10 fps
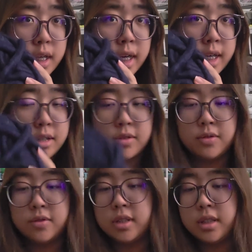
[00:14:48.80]
left.
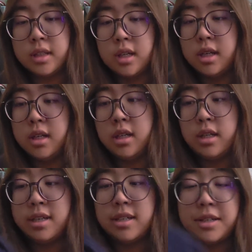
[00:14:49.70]

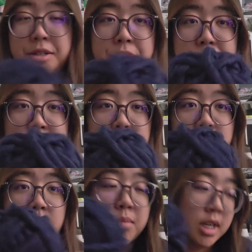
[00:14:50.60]

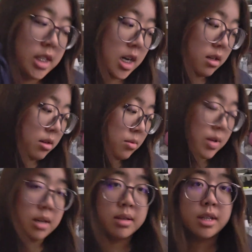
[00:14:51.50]
It's not that much. I don't know
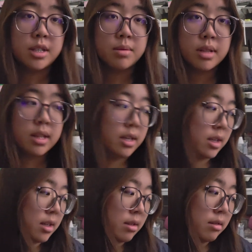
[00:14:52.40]
what I'm gonna do with
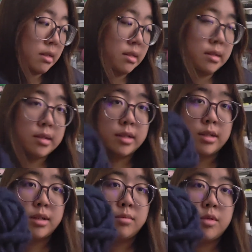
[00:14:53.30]
it,
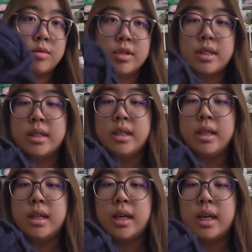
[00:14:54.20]
but we'll
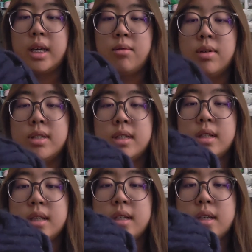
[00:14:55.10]
see. It
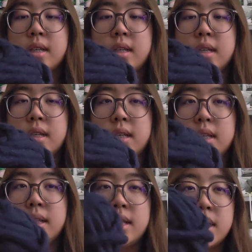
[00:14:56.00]
wasn't
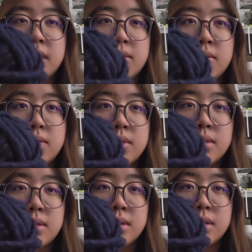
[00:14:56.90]
enough
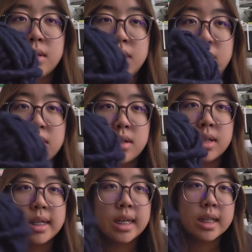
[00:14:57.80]

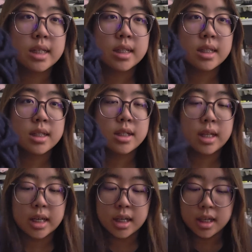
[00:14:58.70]
yarn as in
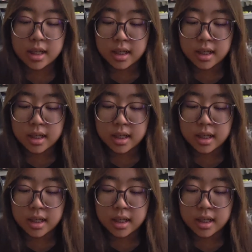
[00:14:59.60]
to like